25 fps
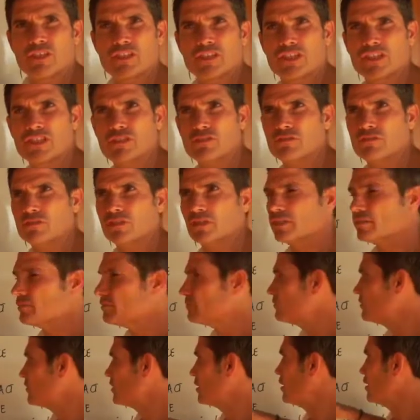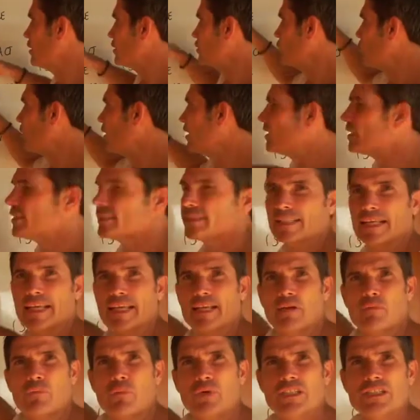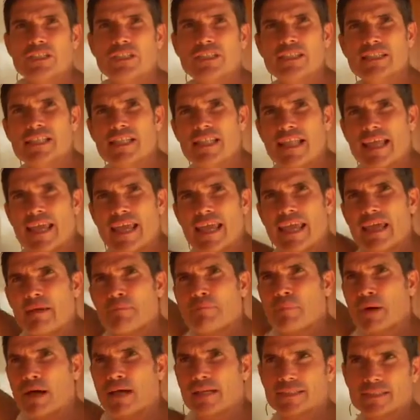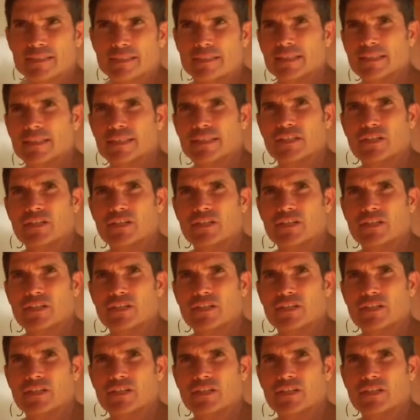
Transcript: children. So understanding which is their button that